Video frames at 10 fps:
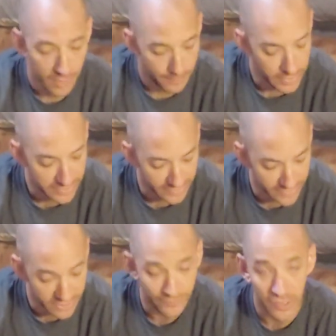
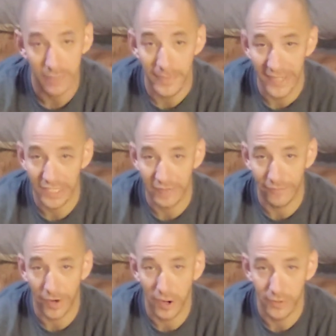because if you need to make that
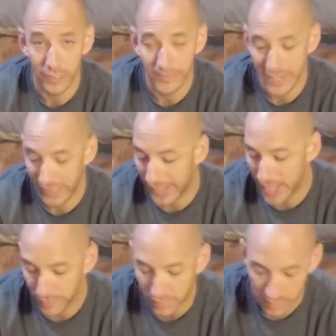fire, you can make it happen.